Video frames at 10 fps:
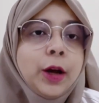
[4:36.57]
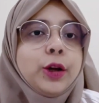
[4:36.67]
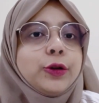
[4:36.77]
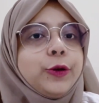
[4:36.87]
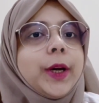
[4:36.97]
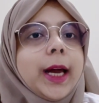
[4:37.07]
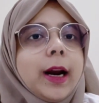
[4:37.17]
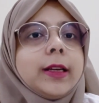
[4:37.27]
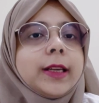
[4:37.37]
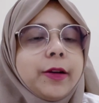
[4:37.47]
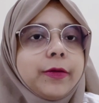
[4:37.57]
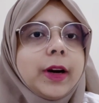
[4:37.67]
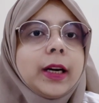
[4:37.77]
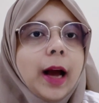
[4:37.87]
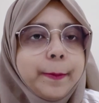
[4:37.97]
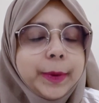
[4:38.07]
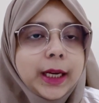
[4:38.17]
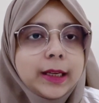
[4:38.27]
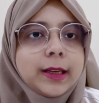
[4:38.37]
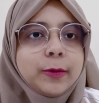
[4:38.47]
so there are several
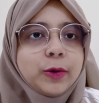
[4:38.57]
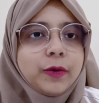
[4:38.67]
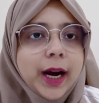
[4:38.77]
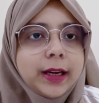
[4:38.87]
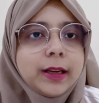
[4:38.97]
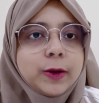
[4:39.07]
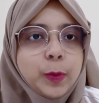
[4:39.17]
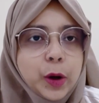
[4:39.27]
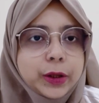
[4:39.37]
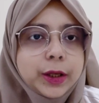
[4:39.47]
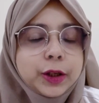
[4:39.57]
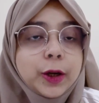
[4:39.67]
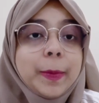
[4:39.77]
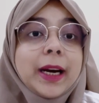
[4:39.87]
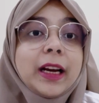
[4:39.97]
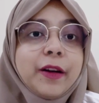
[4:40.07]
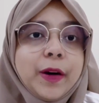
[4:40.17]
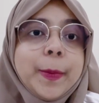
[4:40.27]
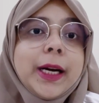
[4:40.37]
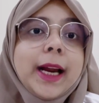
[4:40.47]
companies that provide these sponsorship and
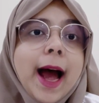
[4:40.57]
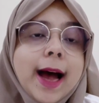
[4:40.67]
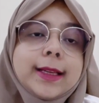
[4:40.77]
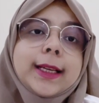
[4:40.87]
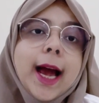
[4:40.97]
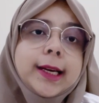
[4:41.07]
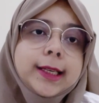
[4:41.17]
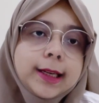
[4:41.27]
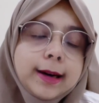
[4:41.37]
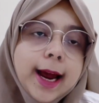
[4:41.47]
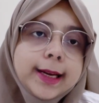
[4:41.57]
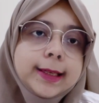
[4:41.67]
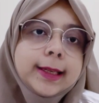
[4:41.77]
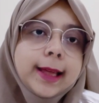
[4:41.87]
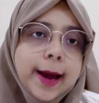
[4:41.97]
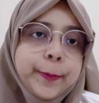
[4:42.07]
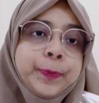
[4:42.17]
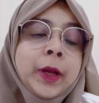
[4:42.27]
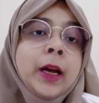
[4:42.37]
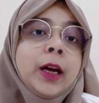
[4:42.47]
government has categorized them
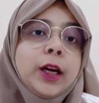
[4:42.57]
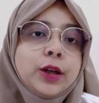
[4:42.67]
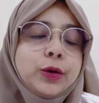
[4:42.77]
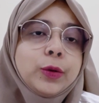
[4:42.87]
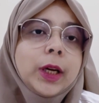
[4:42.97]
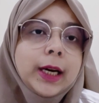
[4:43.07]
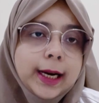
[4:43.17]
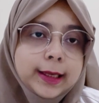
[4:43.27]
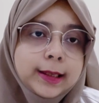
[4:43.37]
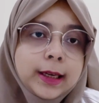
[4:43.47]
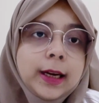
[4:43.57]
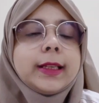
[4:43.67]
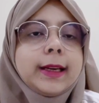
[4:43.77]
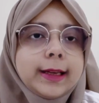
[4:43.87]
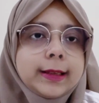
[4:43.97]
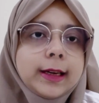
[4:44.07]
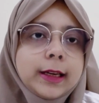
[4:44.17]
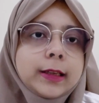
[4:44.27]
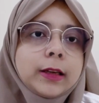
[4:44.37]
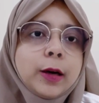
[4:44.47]
into the list this list
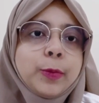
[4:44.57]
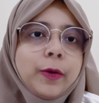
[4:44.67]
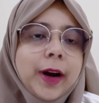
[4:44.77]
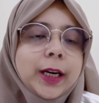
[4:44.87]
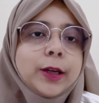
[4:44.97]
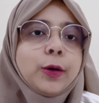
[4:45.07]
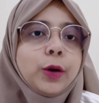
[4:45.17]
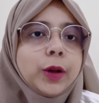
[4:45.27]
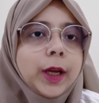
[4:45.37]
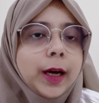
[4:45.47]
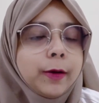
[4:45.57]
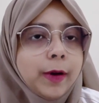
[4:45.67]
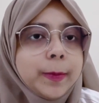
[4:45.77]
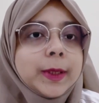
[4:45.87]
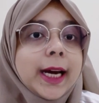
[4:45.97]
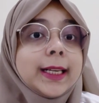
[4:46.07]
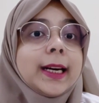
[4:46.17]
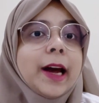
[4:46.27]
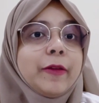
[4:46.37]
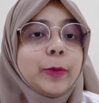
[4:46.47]
is uh, provided on their website
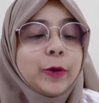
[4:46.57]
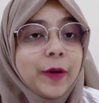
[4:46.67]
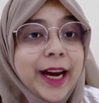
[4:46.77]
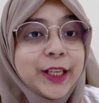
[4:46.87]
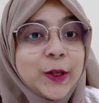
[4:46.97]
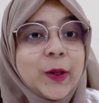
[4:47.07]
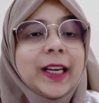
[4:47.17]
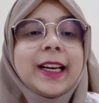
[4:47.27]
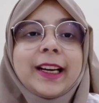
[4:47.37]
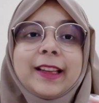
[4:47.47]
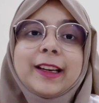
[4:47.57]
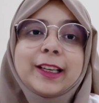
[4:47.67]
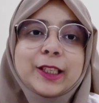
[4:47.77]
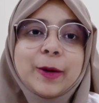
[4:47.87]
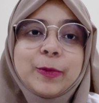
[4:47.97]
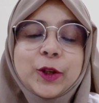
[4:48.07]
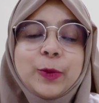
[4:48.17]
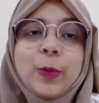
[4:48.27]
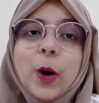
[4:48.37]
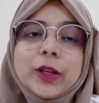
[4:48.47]
and i will provide you the link in the
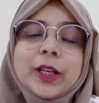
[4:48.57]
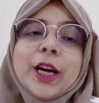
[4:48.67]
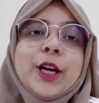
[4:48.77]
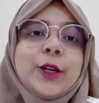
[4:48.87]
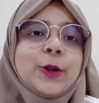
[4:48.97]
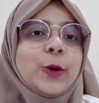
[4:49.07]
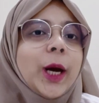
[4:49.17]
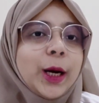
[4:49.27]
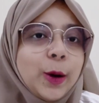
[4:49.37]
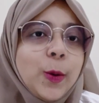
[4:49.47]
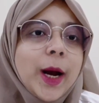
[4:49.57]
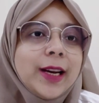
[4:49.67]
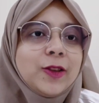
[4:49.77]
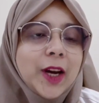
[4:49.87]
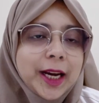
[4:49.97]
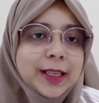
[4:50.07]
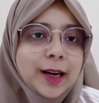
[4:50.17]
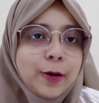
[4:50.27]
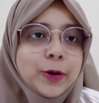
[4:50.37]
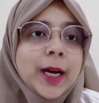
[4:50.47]
description box so you can go and check it
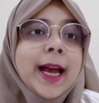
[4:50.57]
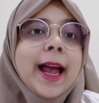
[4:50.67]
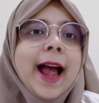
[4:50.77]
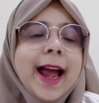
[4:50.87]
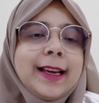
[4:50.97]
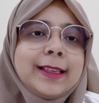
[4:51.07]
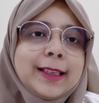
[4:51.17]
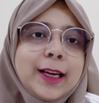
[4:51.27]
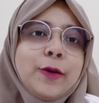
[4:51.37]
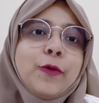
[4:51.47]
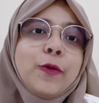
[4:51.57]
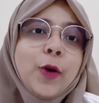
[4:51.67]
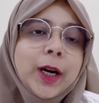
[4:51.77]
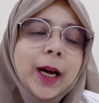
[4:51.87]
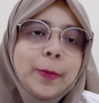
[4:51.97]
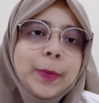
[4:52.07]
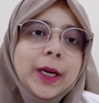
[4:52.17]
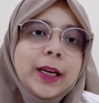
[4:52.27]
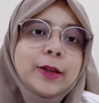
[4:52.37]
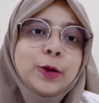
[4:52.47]
out and see what
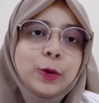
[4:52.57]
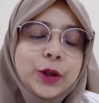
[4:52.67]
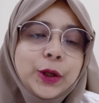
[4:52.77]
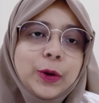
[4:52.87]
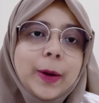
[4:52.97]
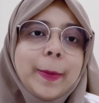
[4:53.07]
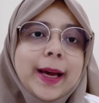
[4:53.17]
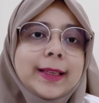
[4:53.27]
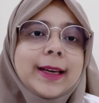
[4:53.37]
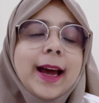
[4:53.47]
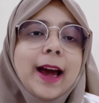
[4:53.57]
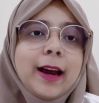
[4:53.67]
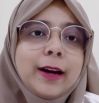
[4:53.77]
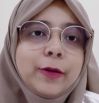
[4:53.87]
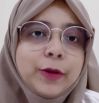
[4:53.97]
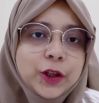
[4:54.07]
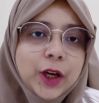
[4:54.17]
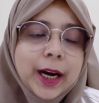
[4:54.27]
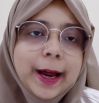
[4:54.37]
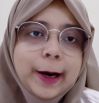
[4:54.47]
company suits you the best and which
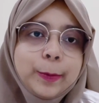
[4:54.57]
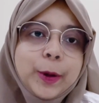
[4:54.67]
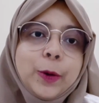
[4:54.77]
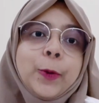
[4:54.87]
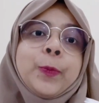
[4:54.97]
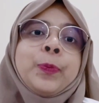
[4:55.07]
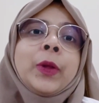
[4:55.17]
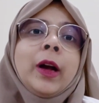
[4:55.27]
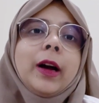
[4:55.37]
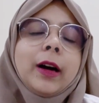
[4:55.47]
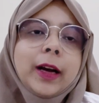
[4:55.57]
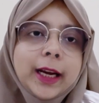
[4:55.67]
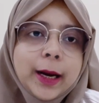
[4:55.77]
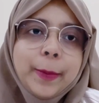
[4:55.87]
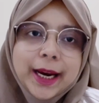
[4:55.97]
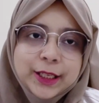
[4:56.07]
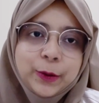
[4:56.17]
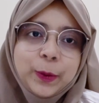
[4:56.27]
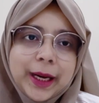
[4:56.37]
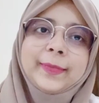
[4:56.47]
can help you uh, in a
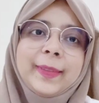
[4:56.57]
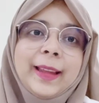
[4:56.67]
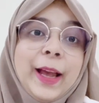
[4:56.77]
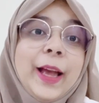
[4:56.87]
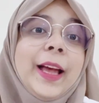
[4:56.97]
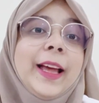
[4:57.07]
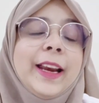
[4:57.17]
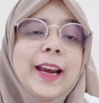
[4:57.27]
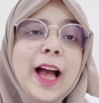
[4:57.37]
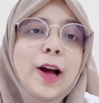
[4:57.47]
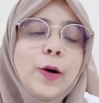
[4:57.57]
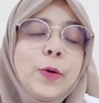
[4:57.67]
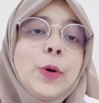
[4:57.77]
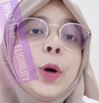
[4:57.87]
better way now